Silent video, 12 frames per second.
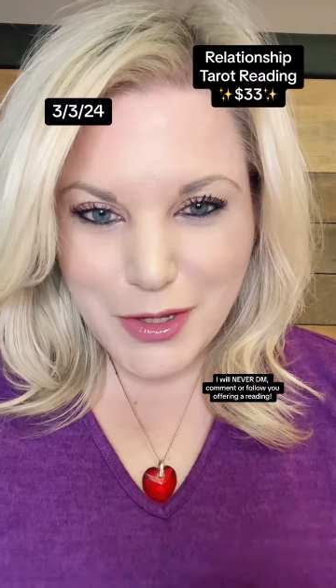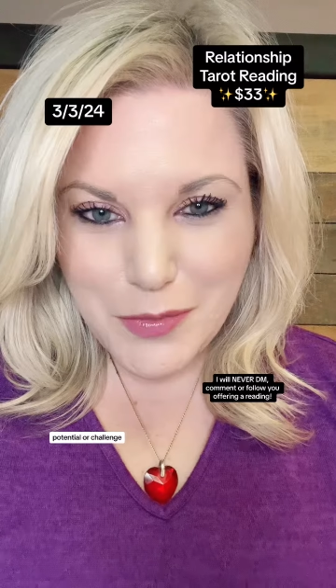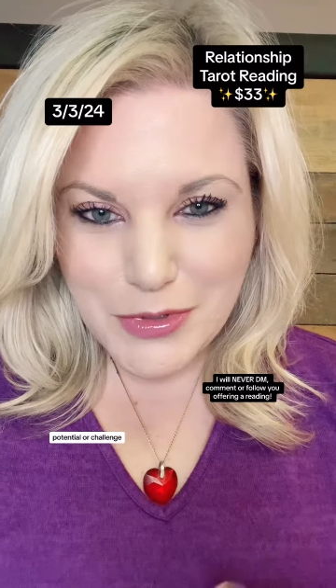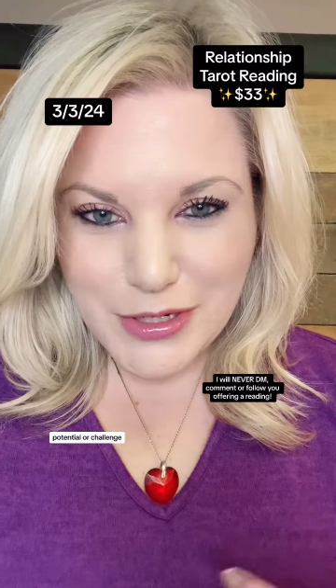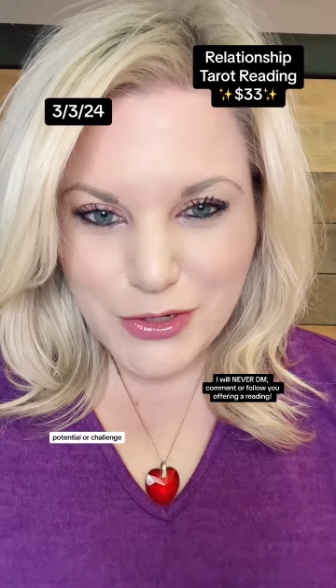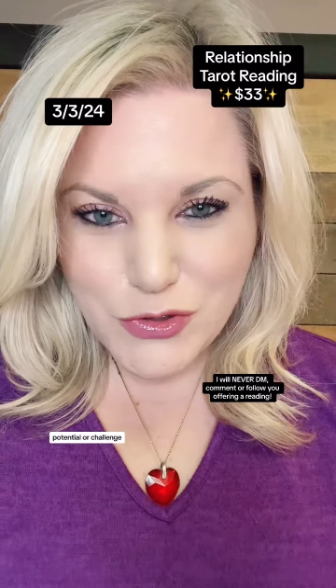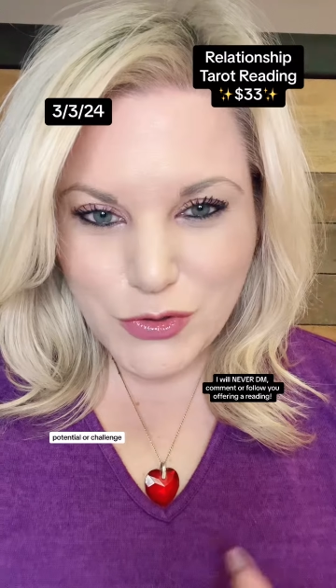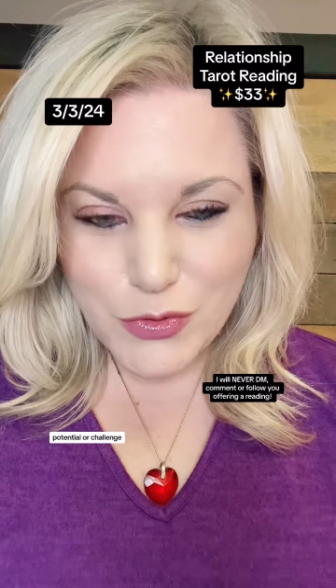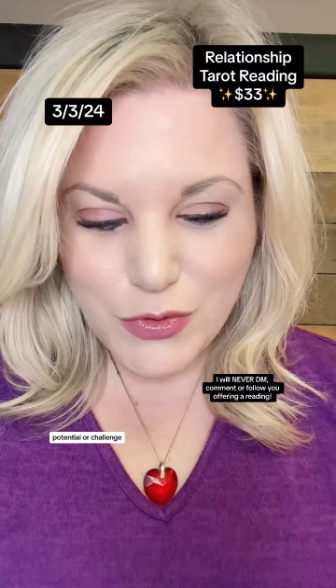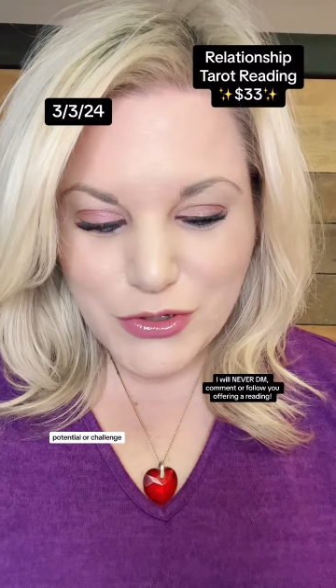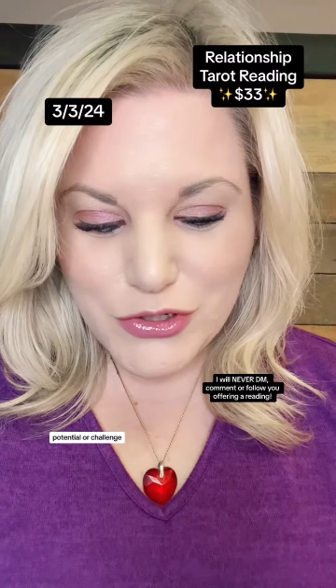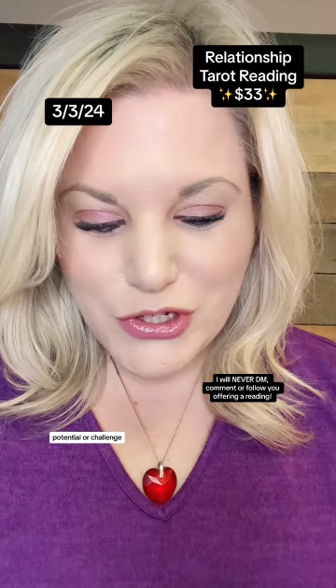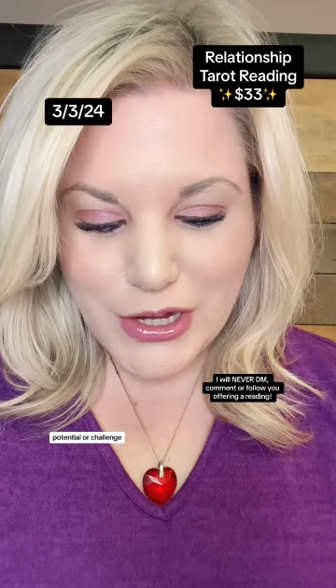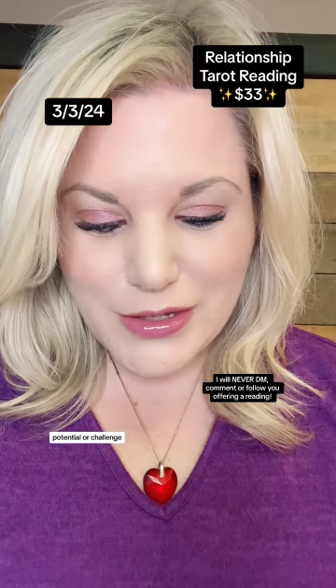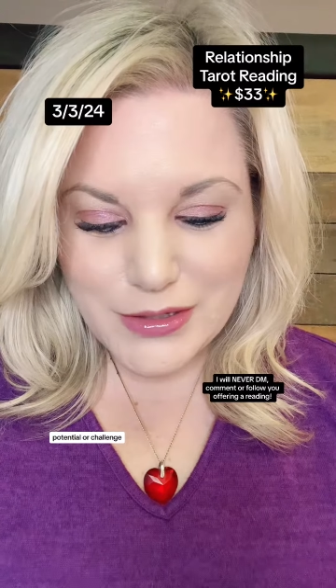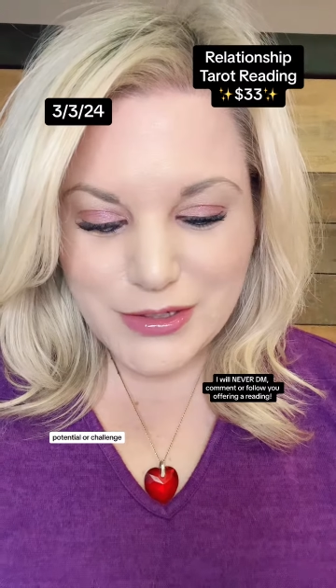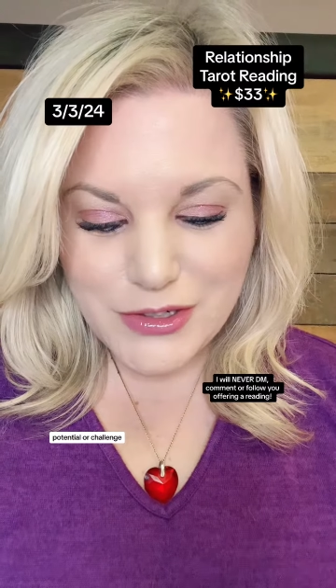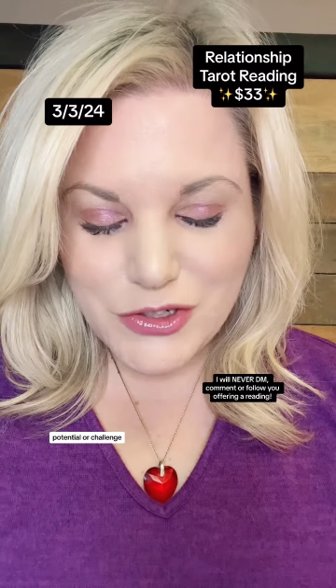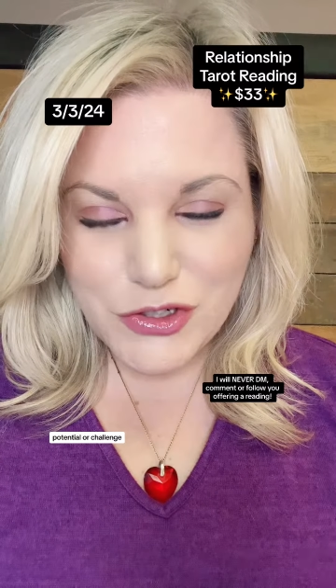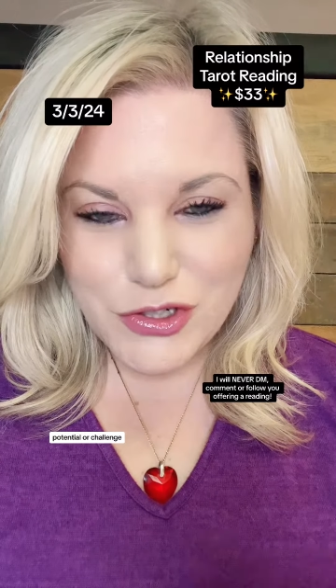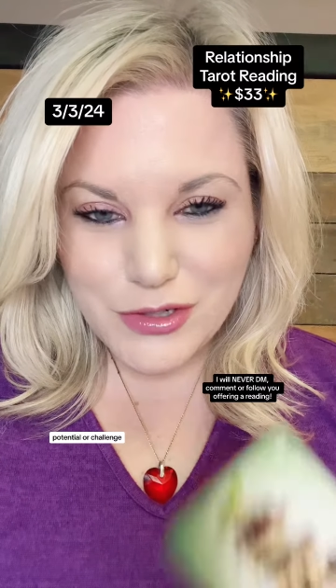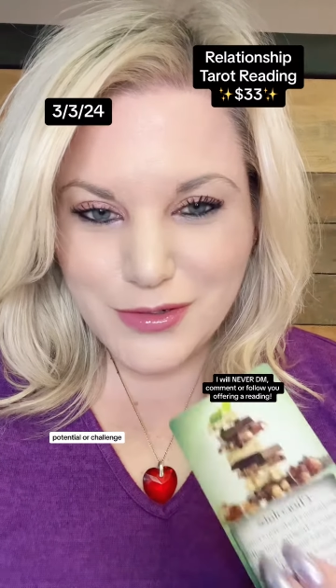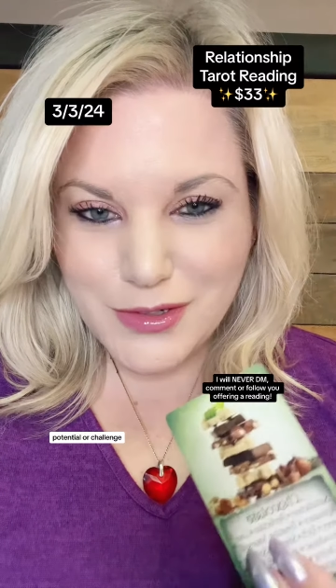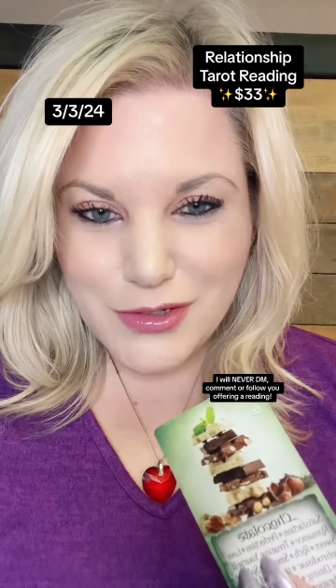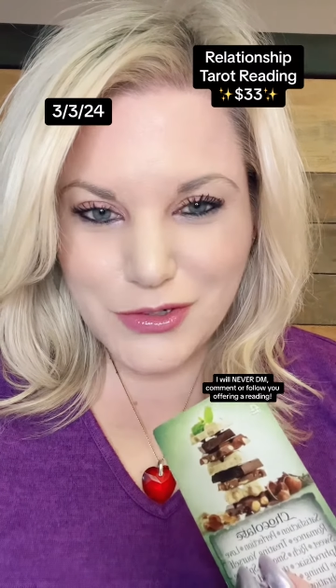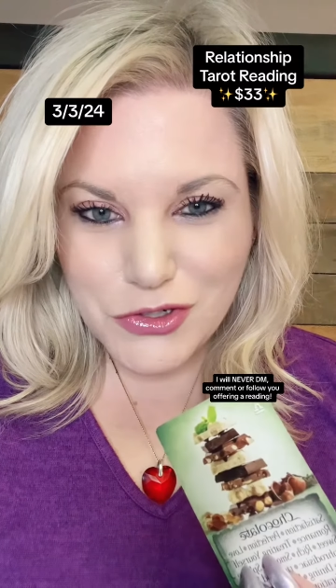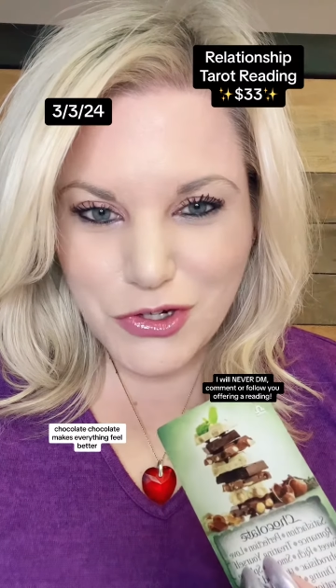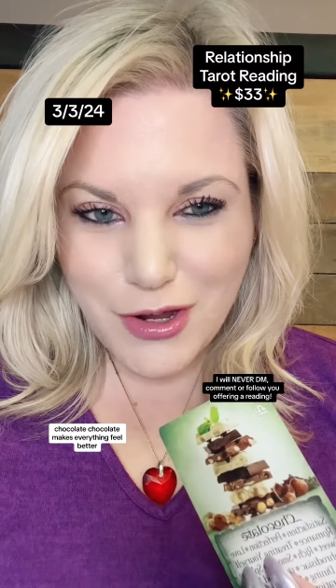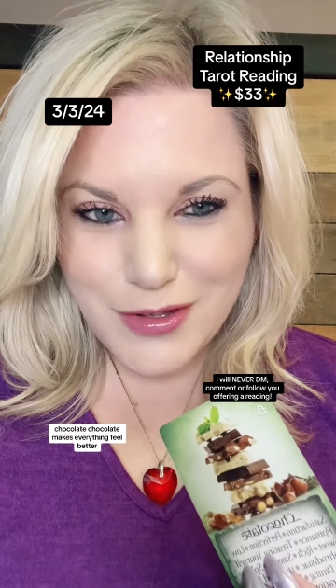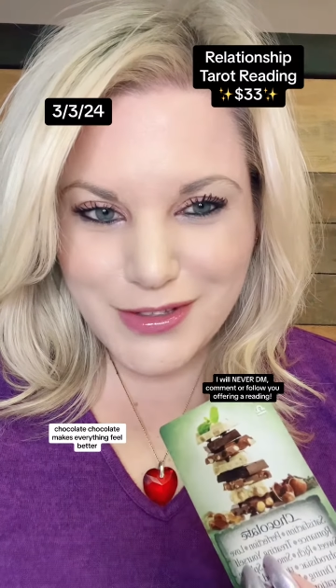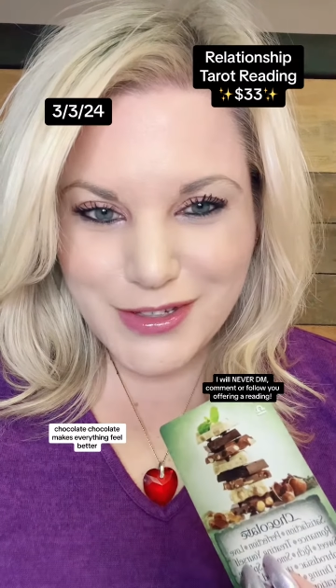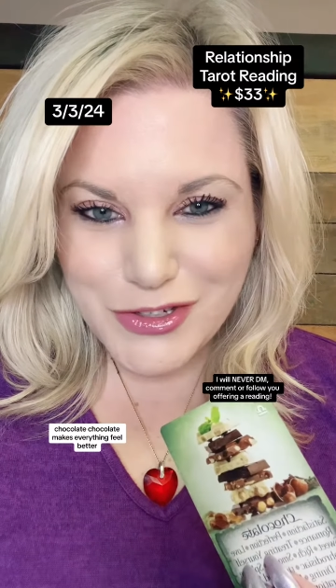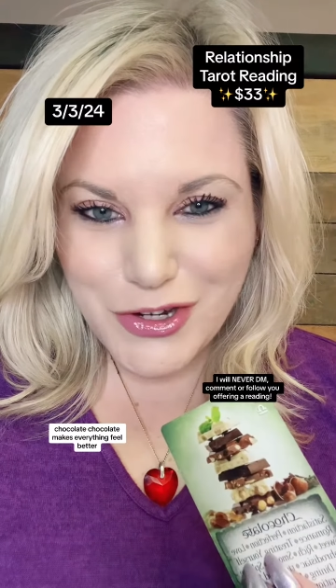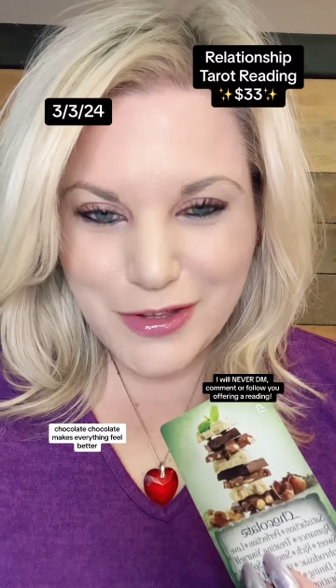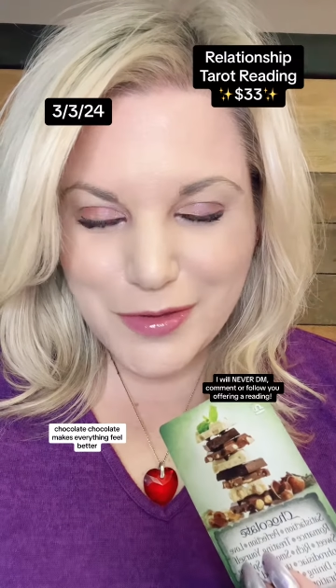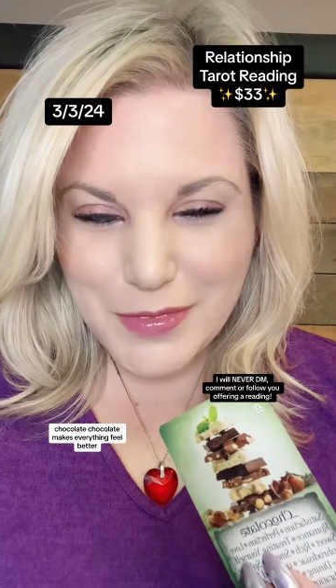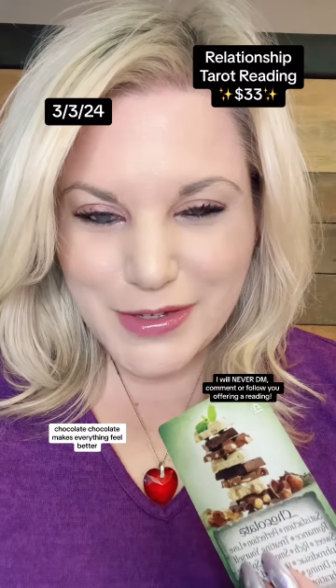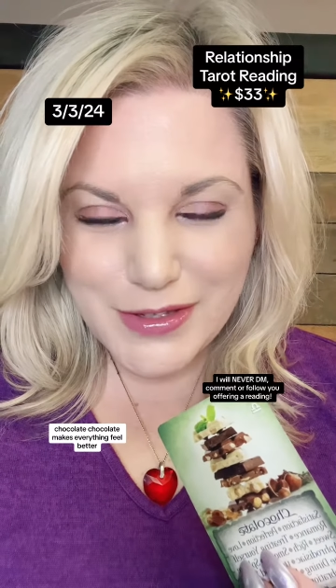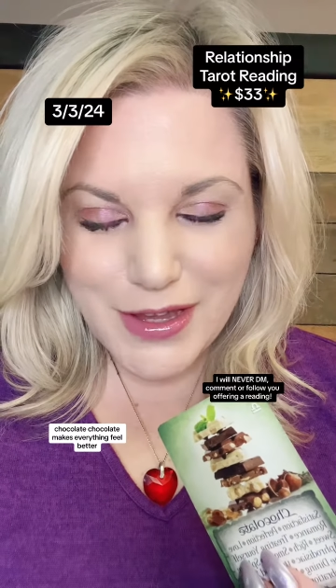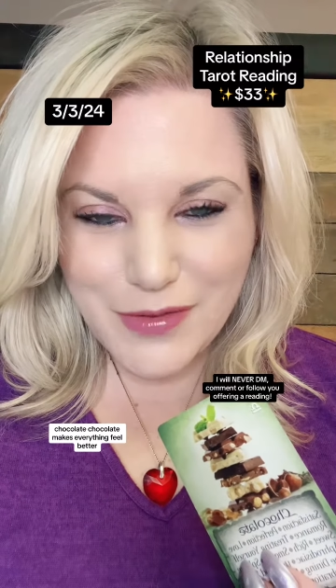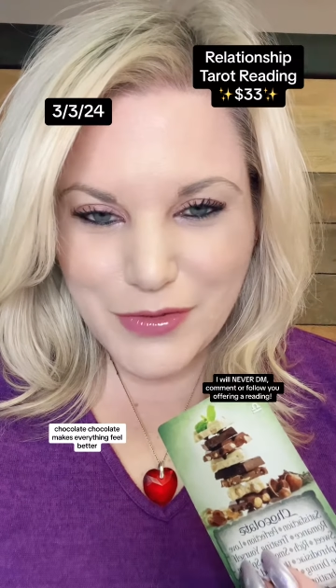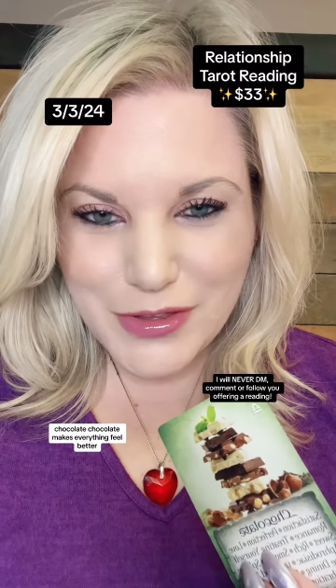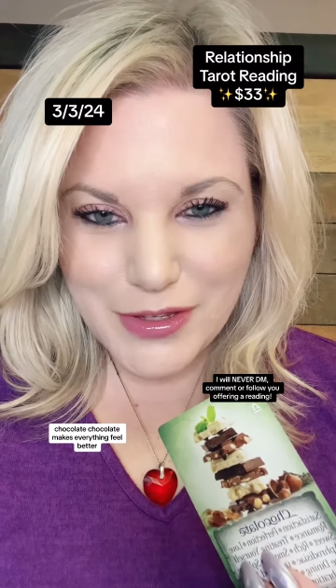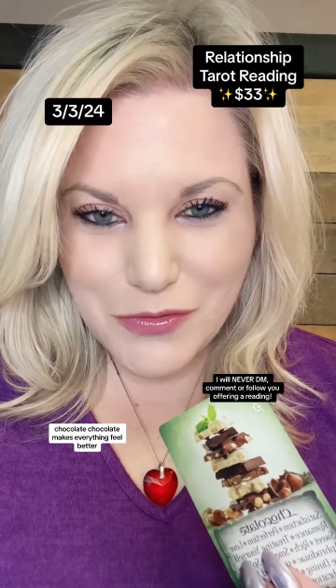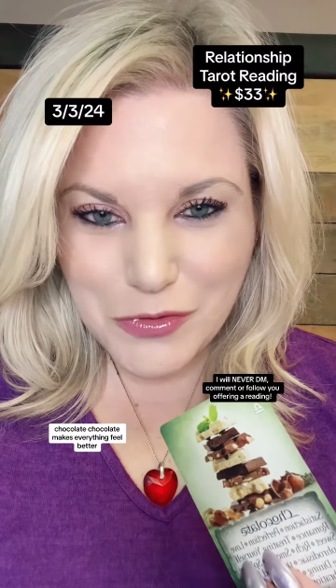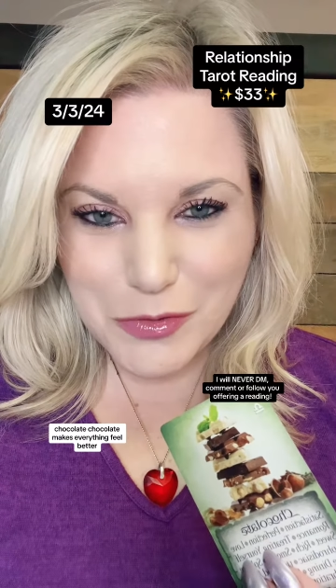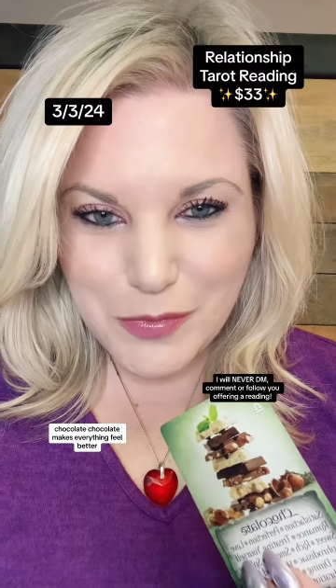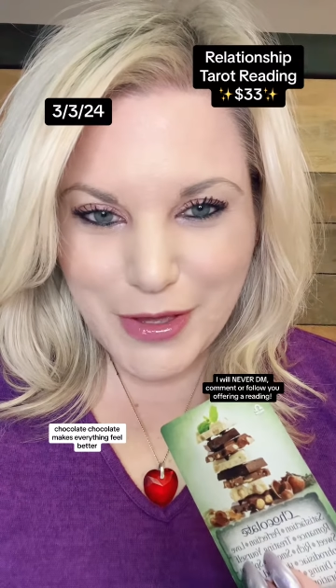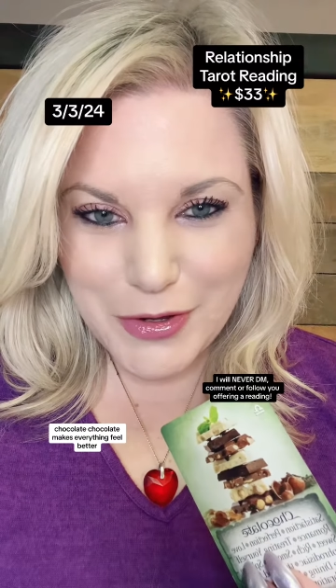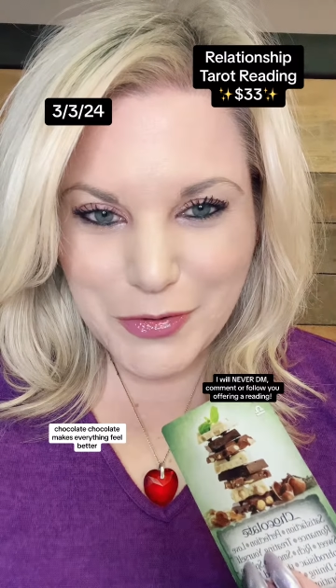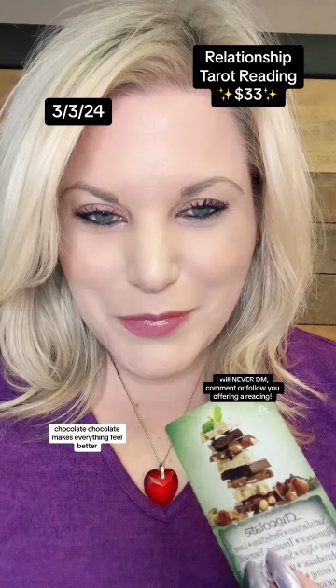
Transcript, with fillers: Potential or challenge? Chocolate. Chocolate makes everything feel better.